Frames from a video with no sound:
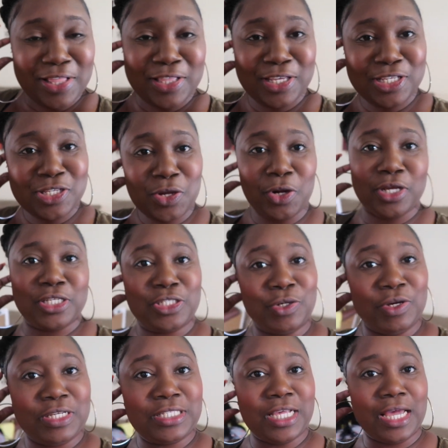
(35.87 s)
This girl is
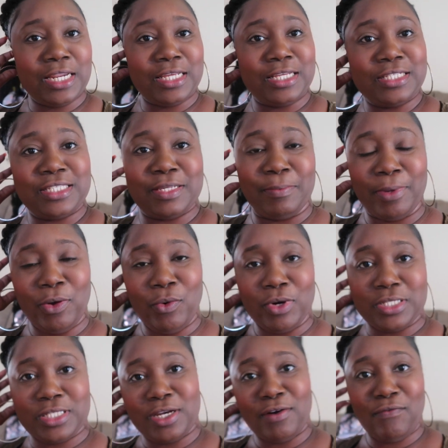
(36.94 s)
so excited to be
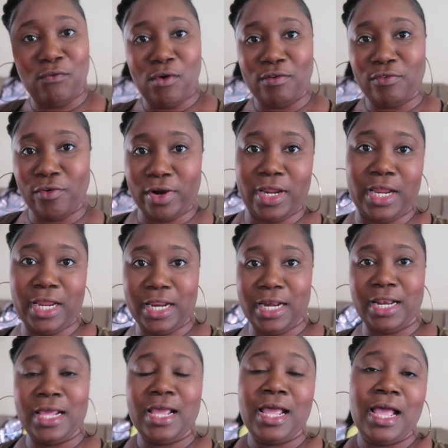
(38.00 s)
going to the fourth
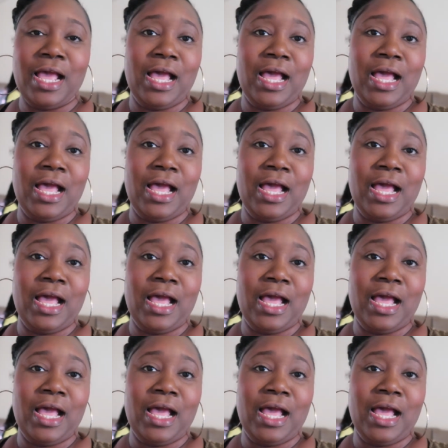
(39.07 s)
grade.